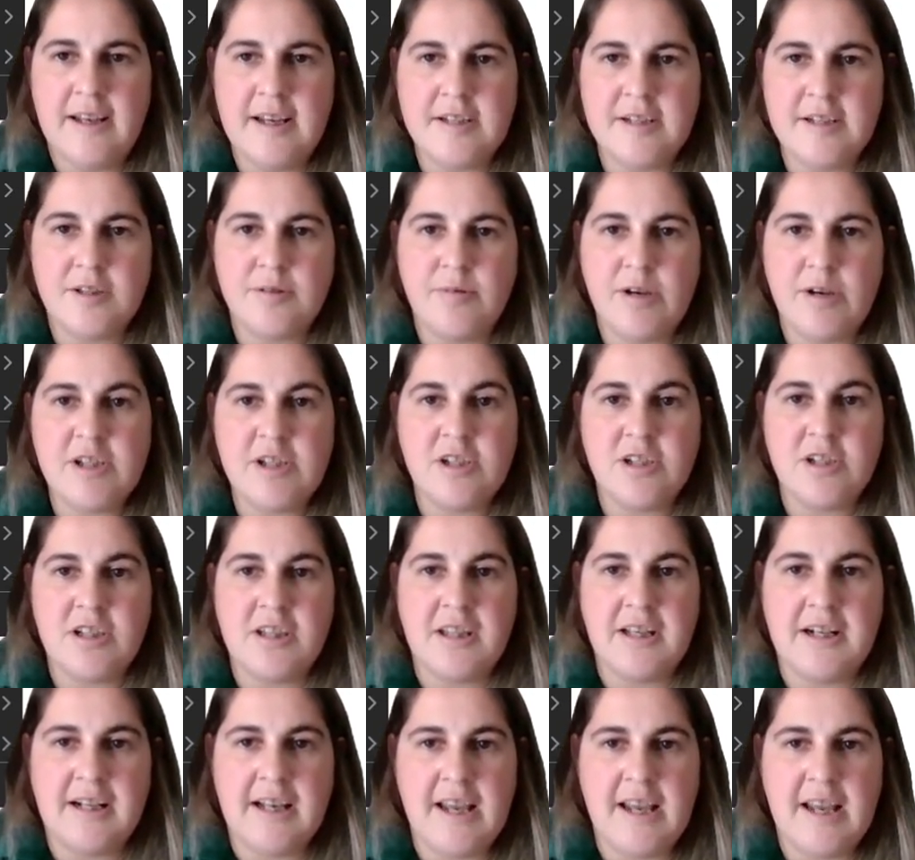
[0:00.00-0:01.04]
Let's switch to
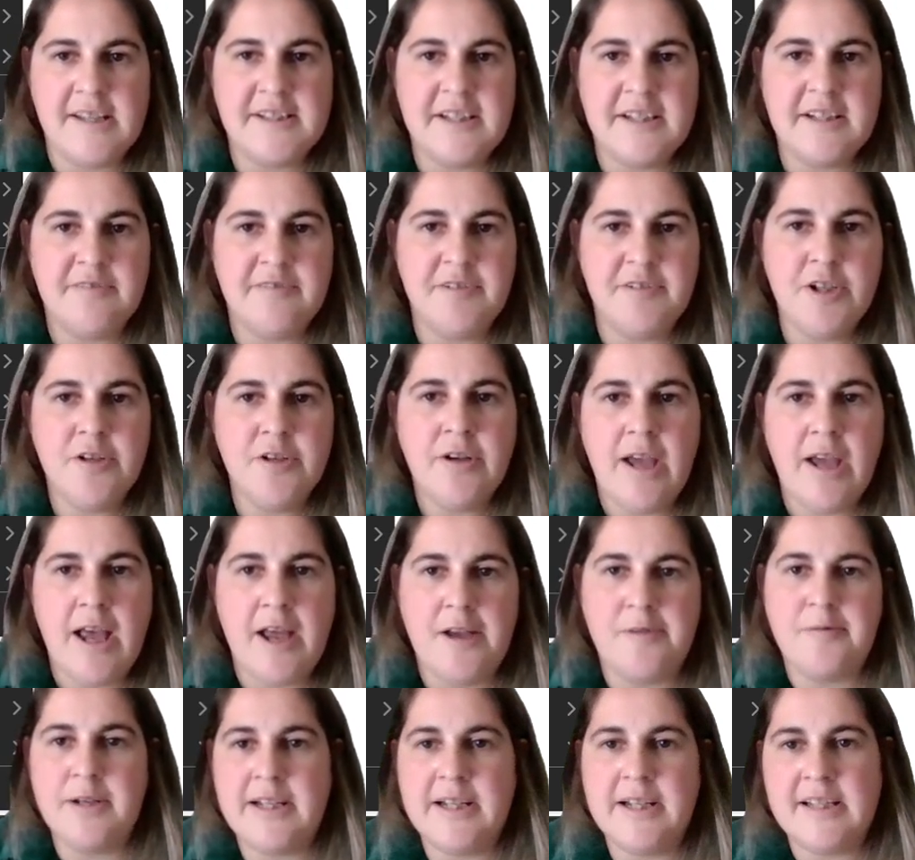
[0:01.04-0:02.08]
the classic view
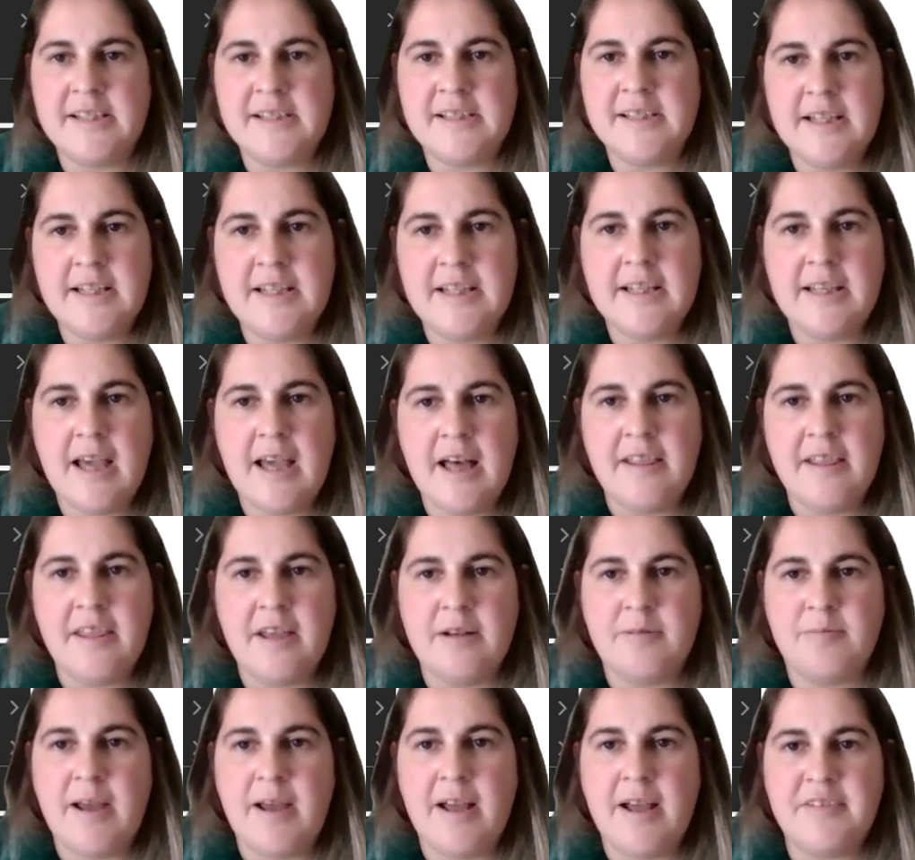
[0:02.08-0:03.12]
and we can see here
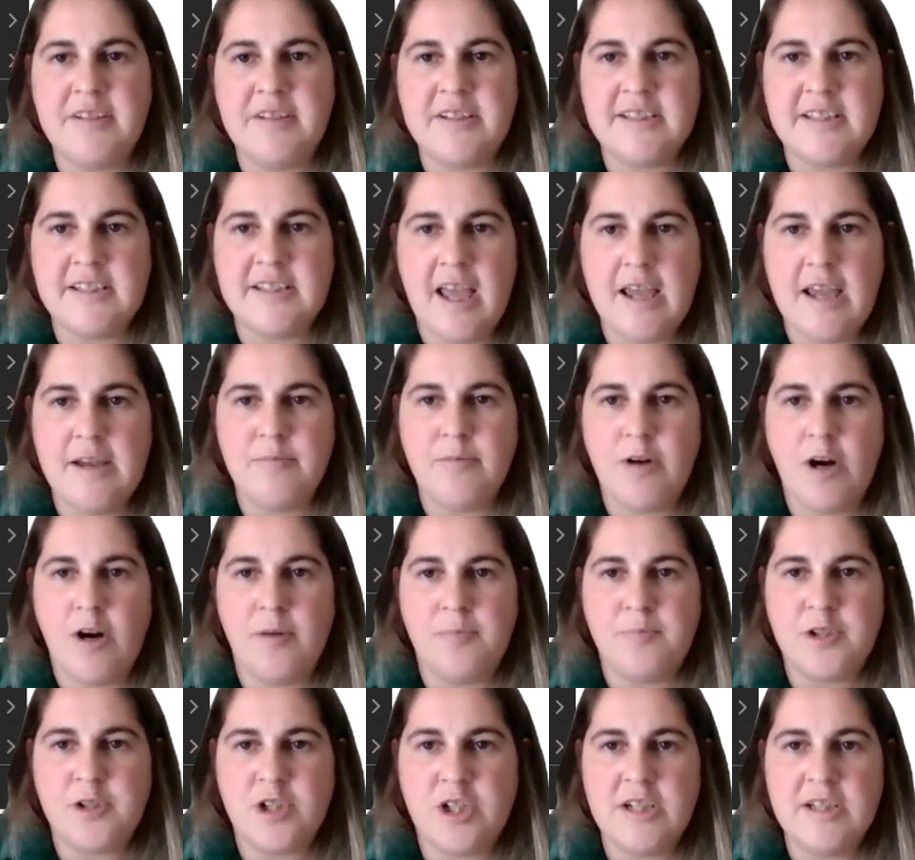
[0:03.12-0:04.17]
that we have the same
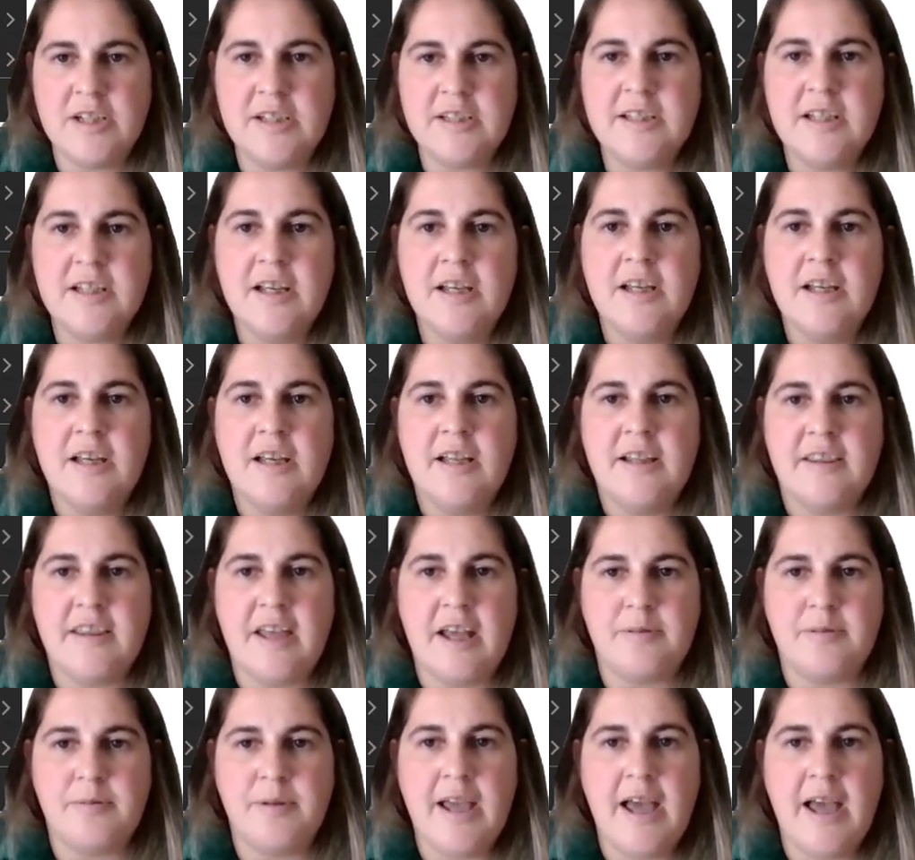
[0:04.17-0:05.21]
options
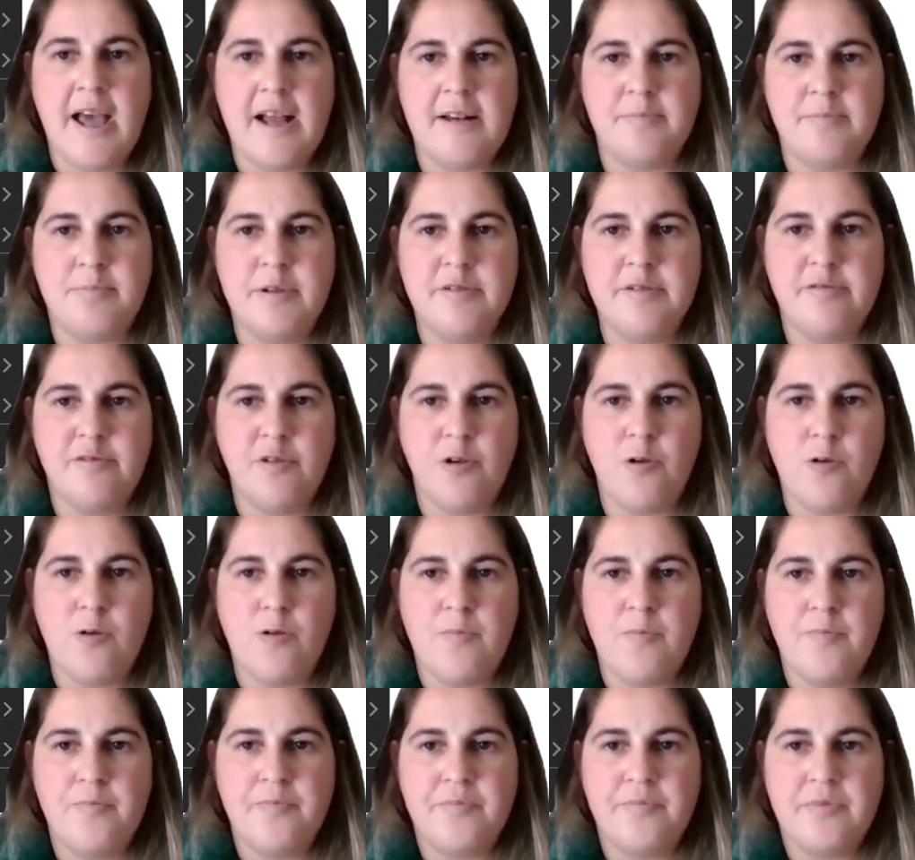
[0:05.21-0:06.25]
that we had before.